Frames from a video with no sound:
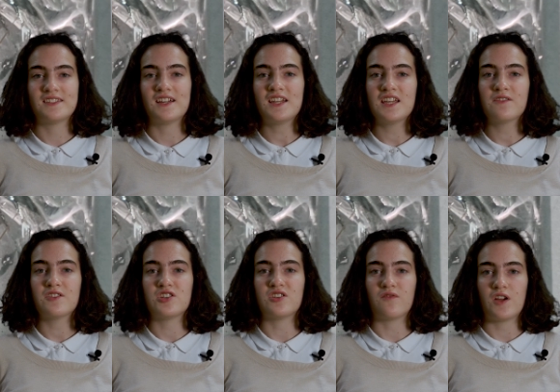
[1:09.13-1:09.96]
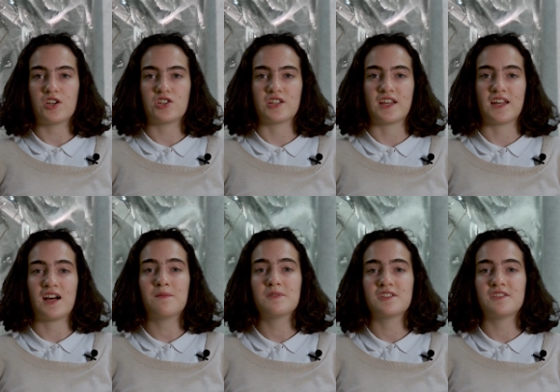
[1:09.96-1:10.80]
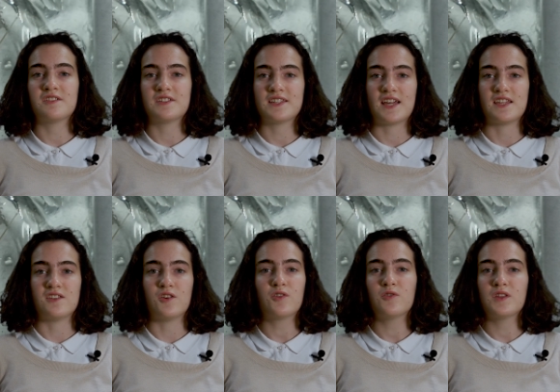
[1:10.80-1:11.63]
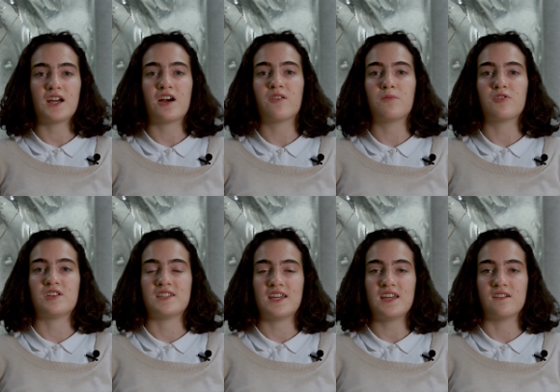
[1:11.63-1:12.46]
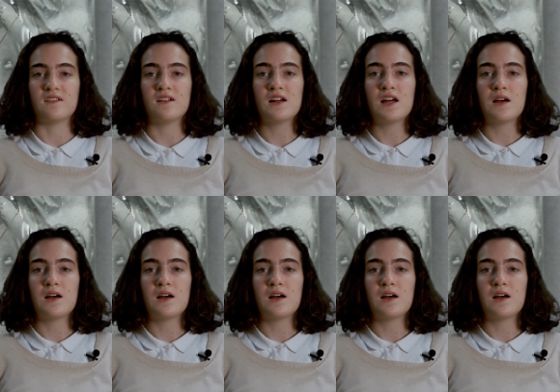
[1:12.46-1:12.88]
Studying regeneration can help us understand not only how our bodies heal,